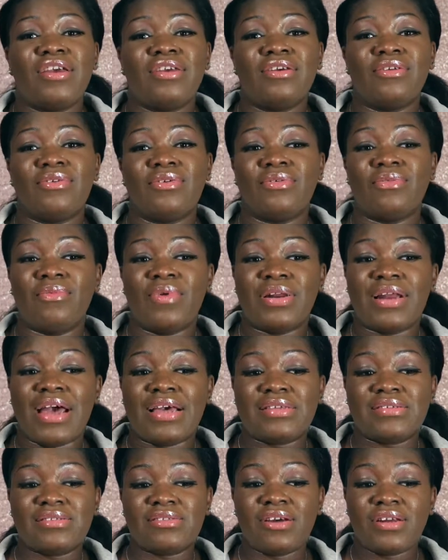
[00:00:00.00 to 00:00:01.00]
When
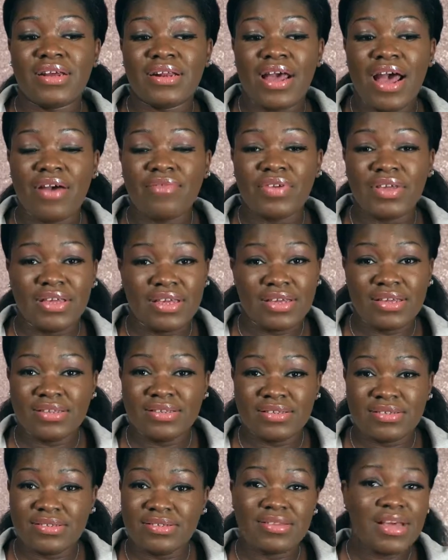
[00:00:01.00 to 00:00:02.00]
I started having
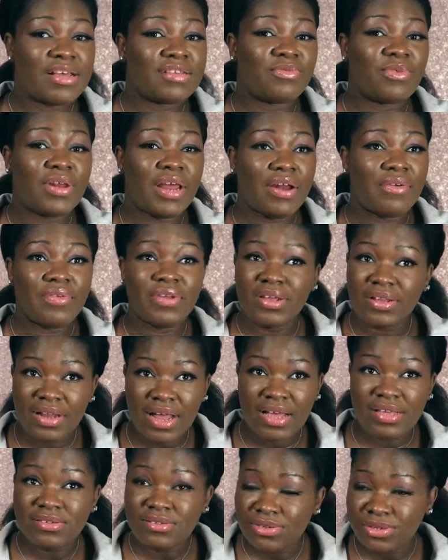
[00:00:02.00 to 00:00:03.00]
kids, that's when I
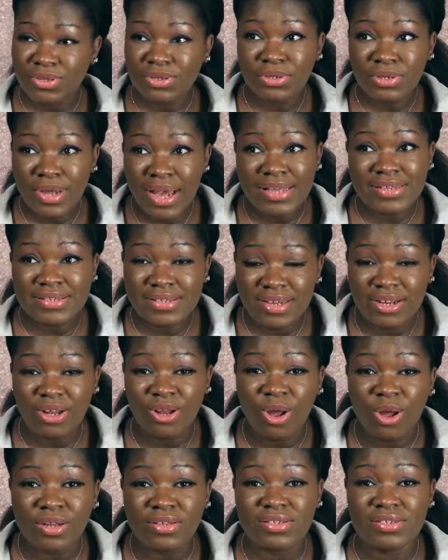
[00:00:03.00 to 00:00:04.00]
realized, you guys did a
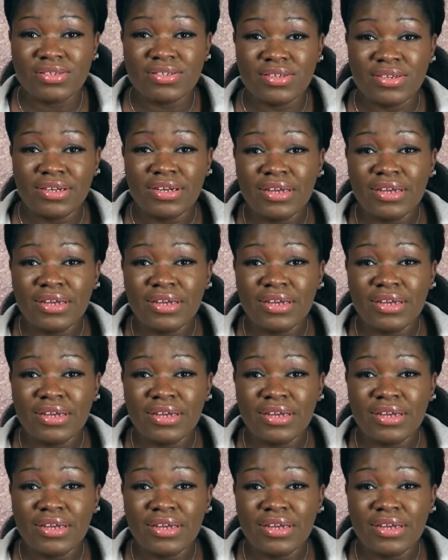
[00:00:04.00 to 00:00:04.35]
lot,